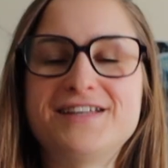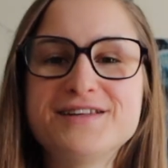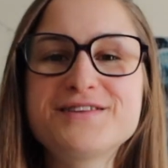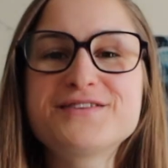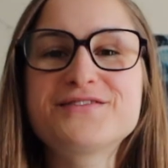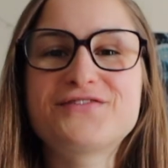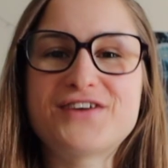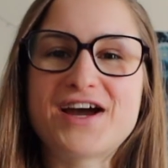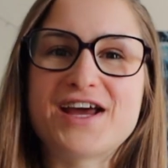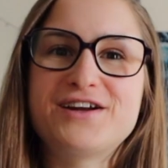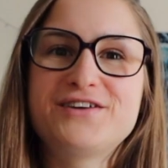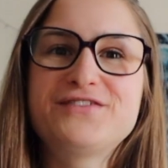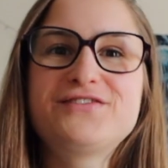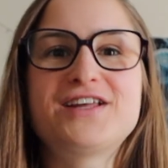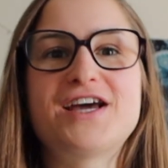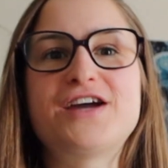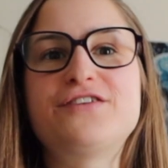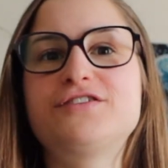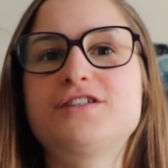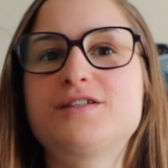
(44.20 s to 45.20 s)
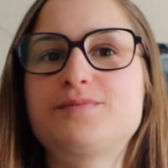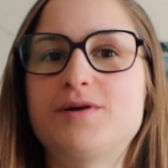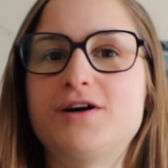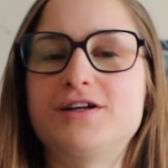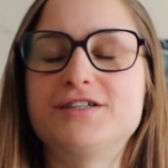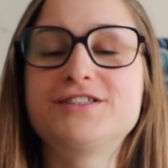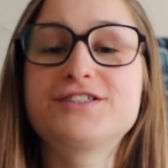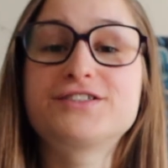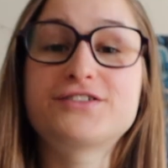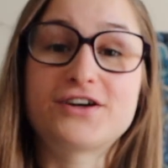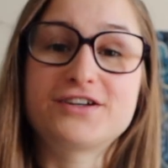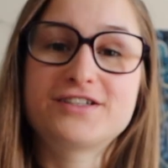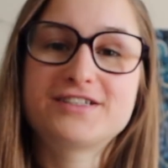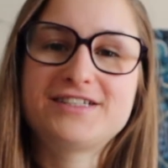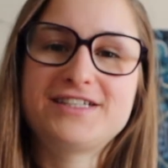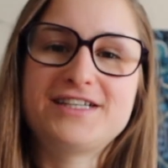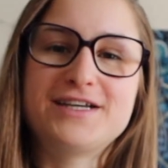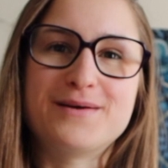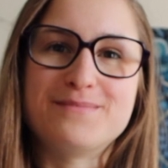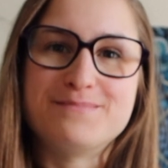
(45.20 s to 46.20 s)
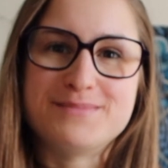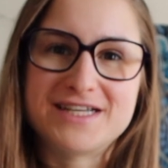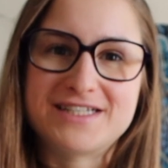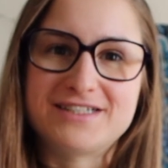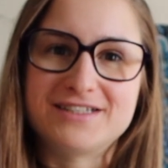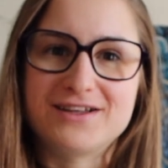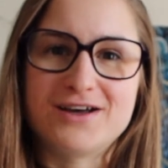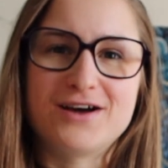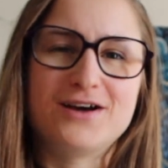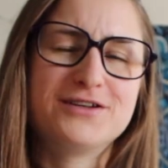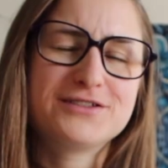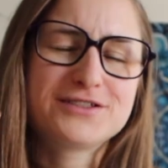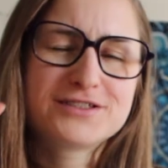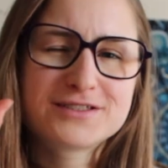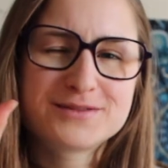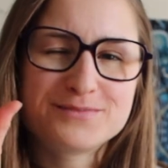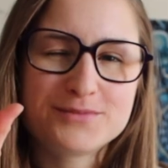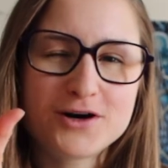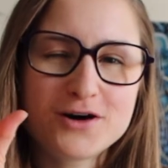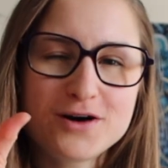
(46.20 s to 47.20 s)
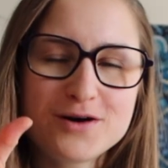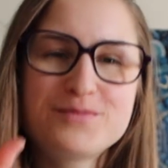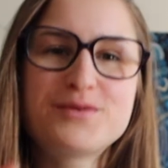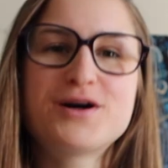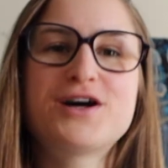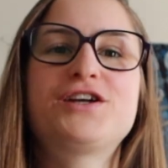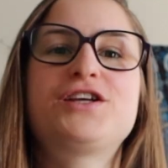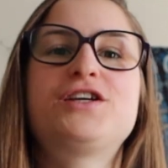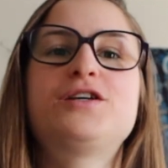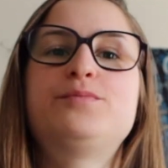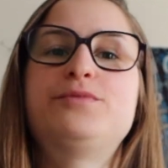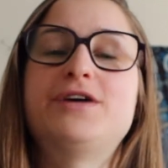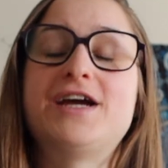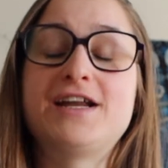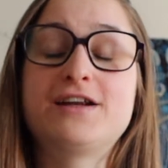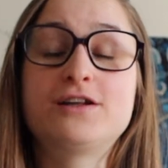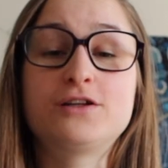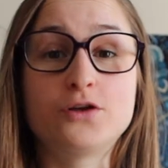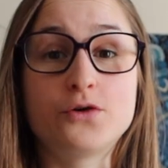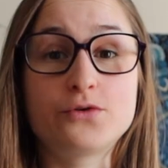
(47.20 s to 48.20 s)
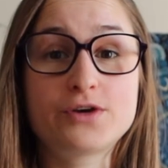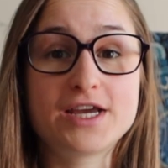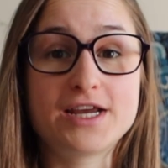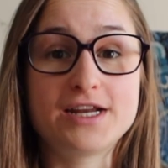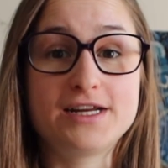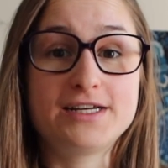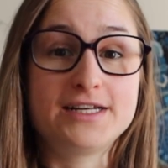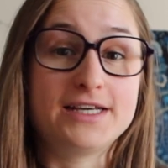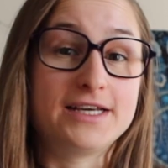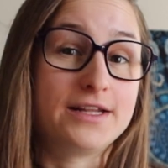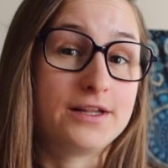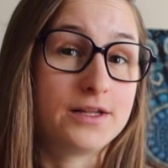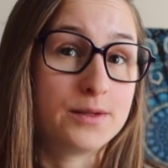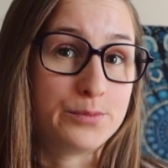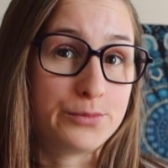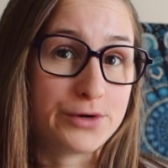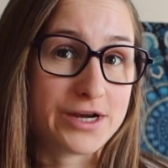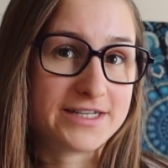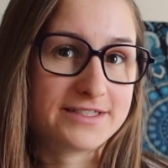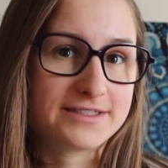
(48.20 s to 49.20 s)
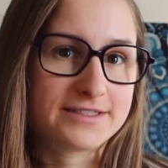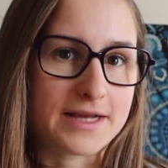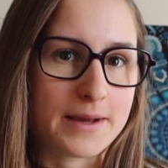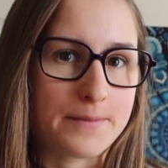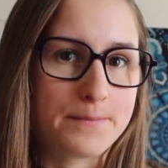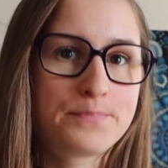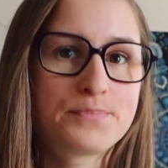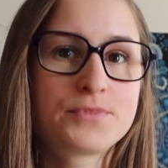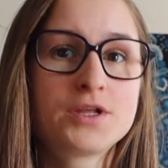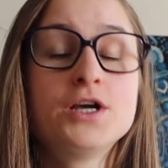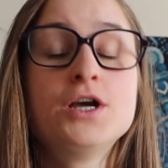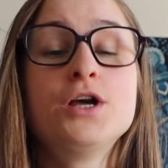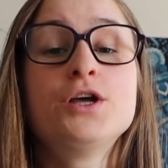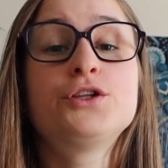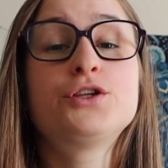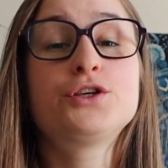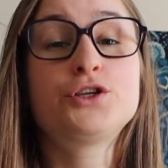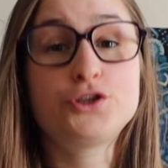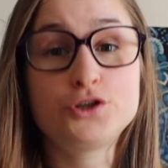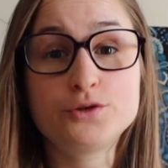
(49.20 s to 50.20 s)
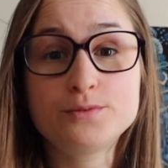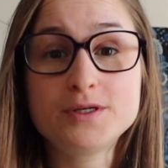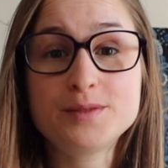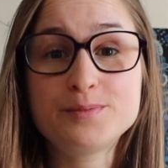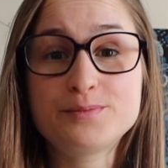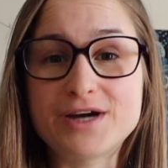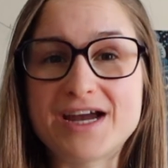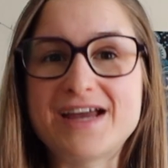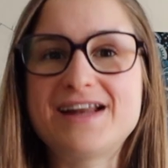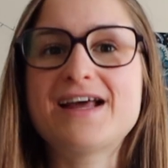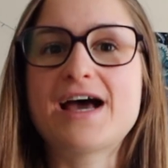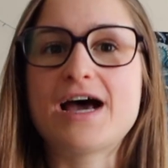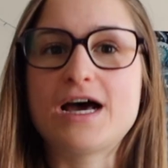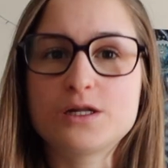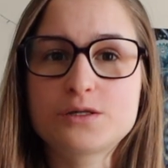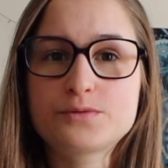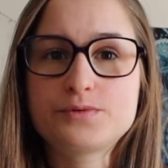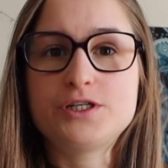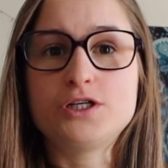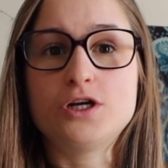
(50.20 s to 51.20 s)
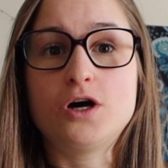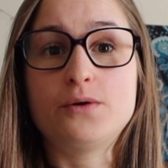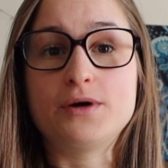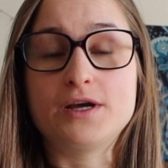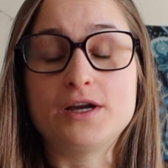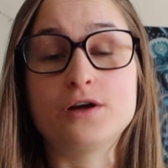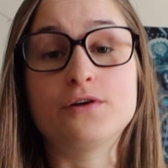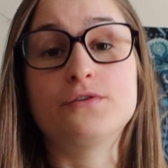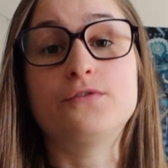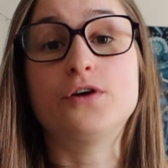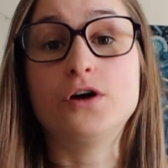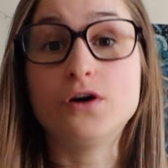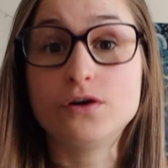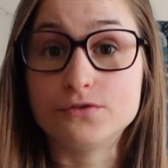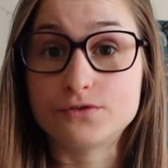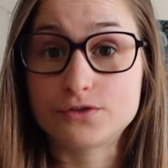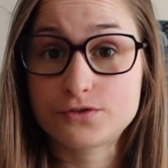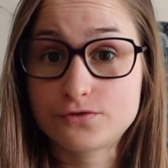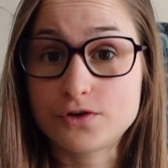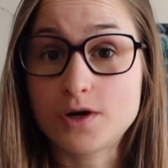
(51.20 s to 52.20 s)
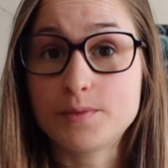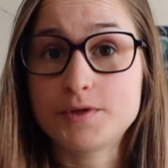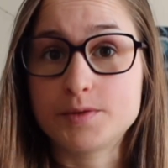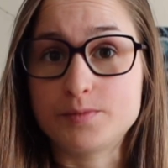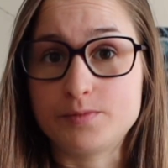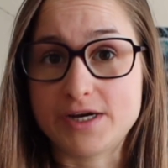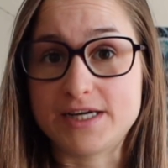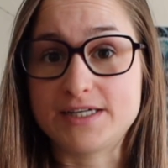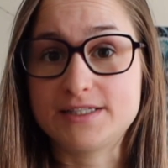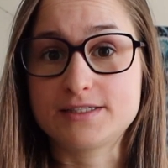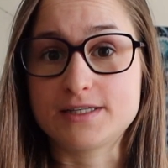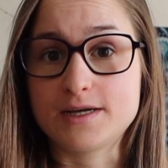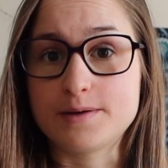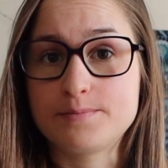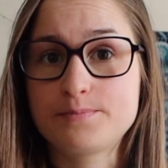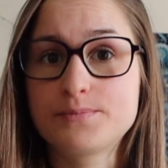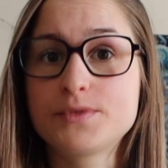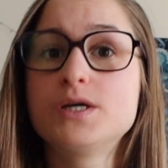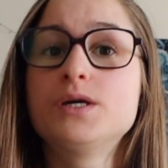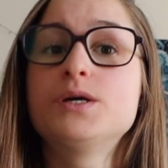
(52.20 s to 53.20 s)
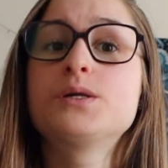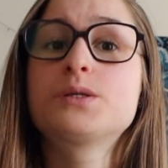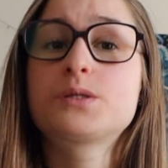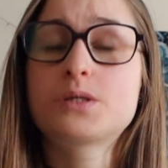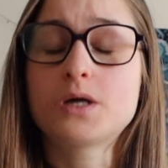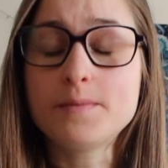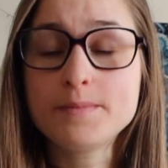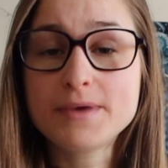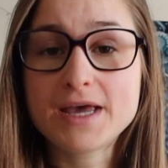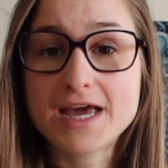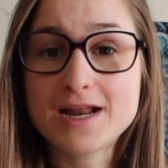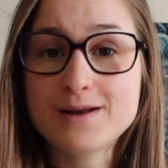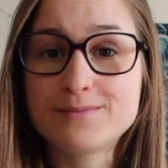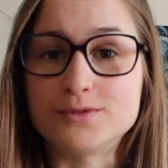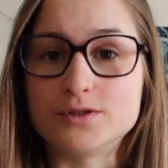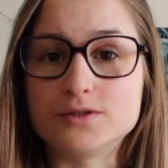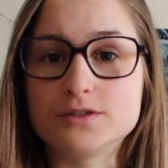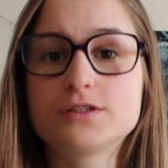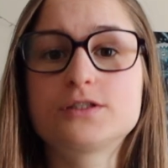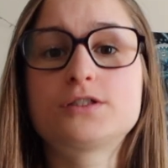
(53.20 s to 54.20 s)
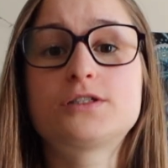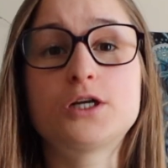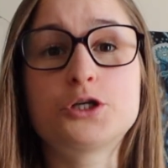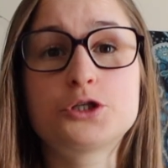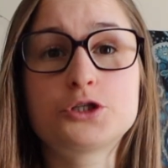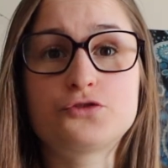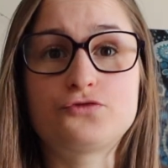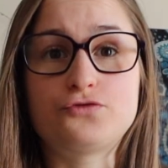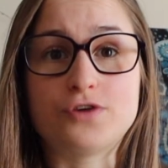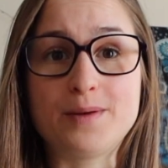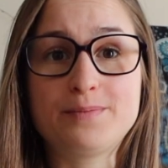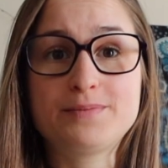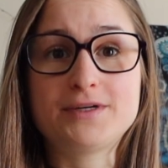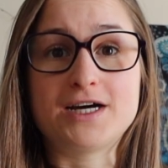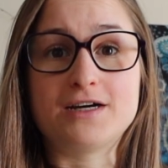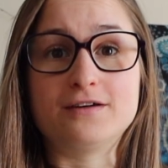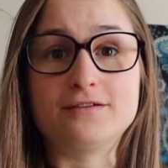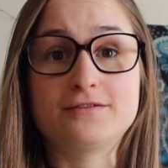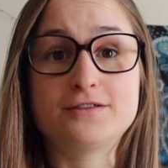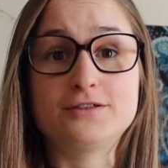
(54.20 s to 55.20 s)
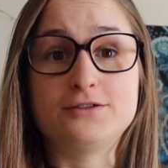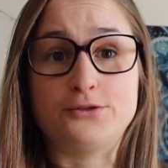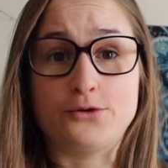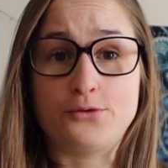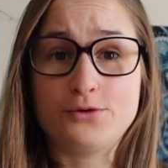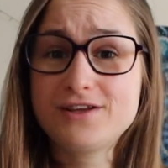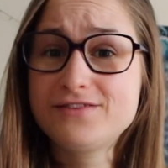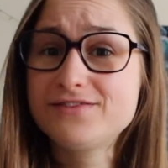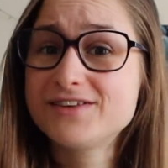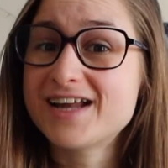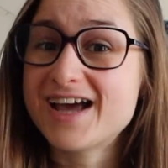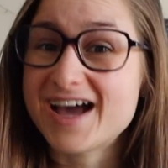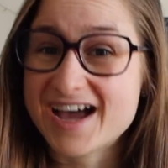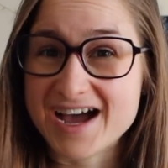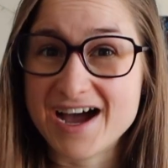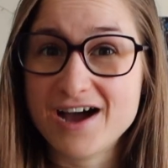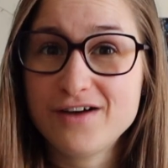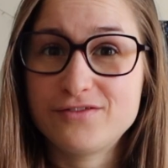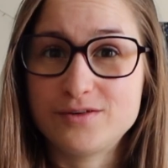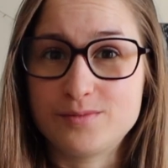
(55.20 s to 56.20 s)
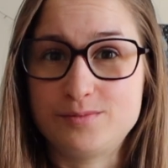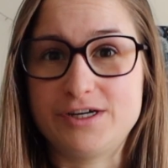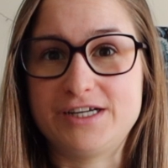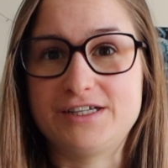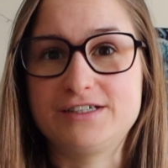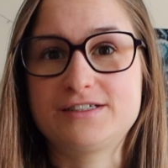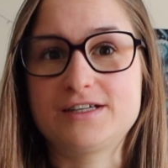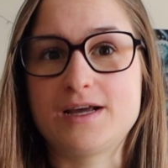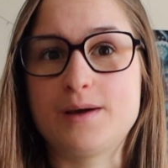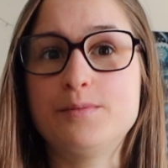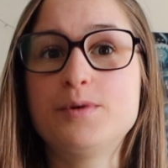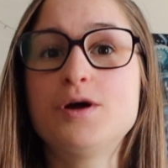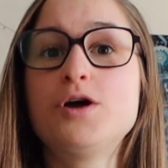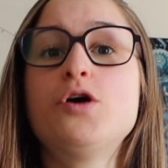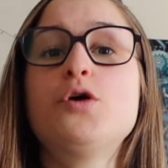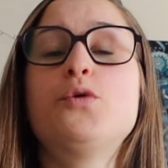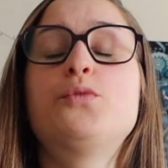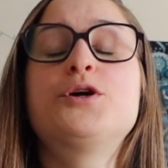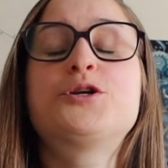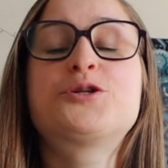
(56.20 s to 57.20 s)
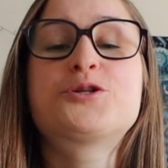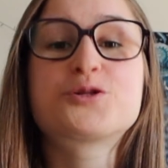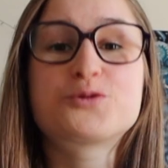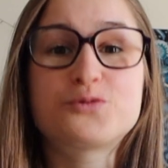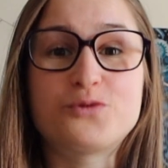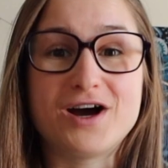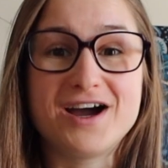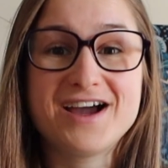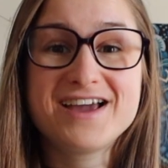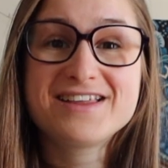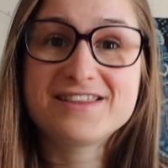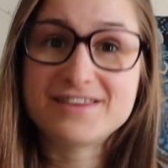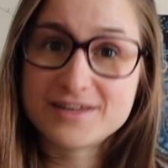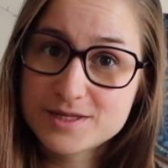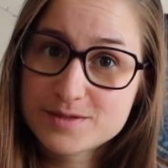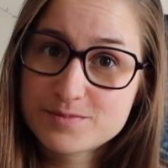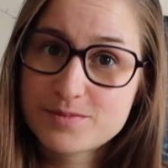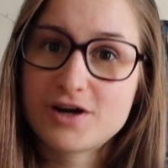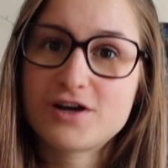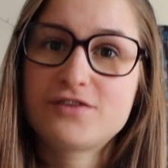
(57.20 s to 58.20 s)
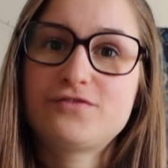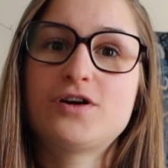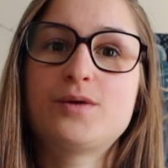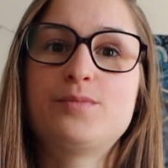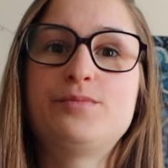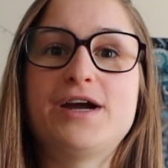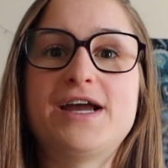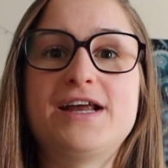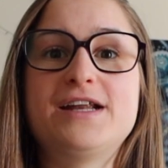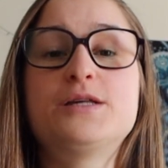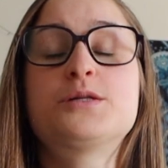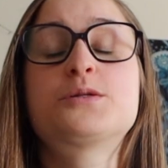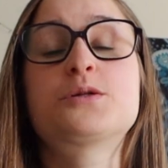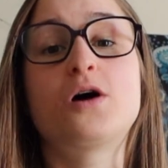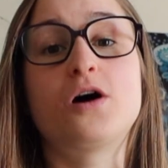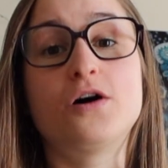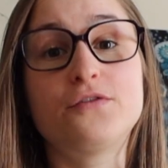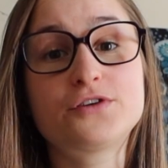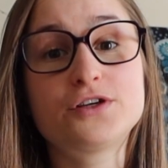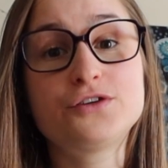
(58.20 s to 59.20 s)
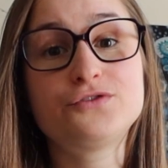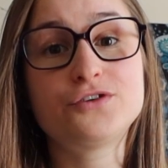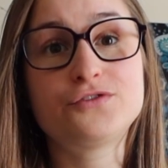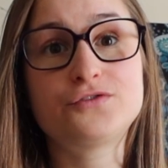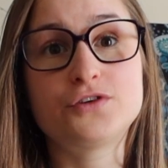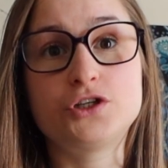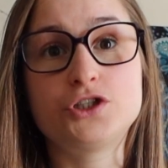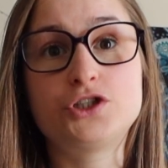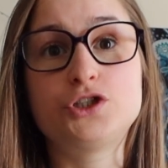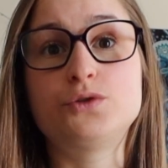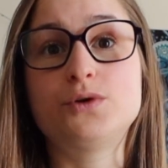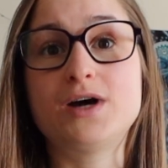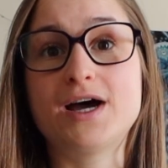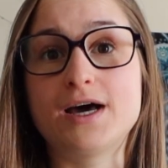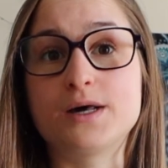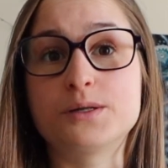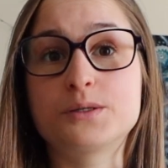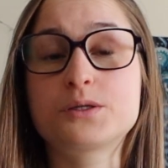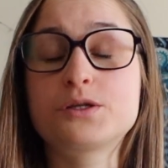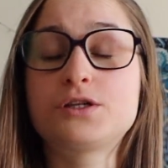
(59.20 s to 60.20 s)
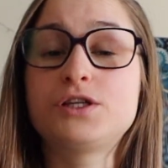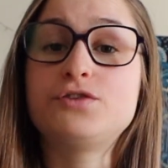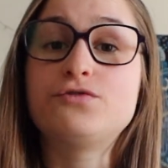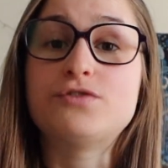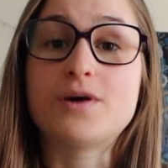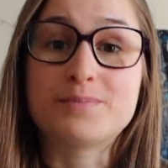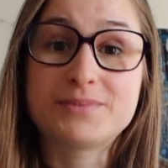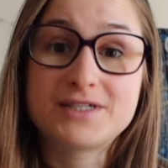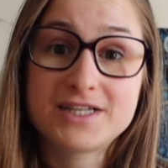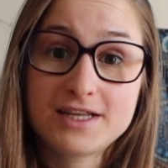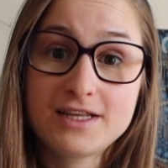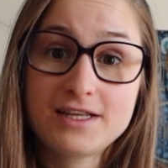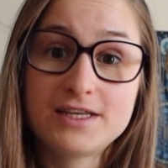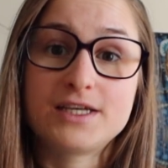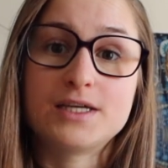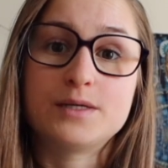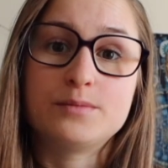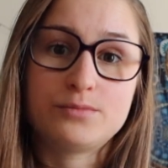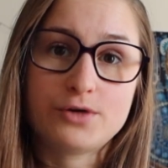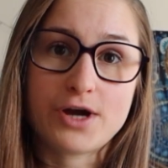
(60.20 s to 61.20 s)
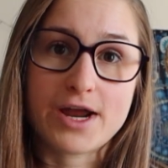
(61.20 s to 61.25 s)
This fight or flight response starts in the amygdala, a small part of your brain located in the brainstem. The human brain as we know it evolved from the brainstem. Some animals, such as reptiles, don't even have a brainstem, which is why this part of our brain is often referred to as the reptilian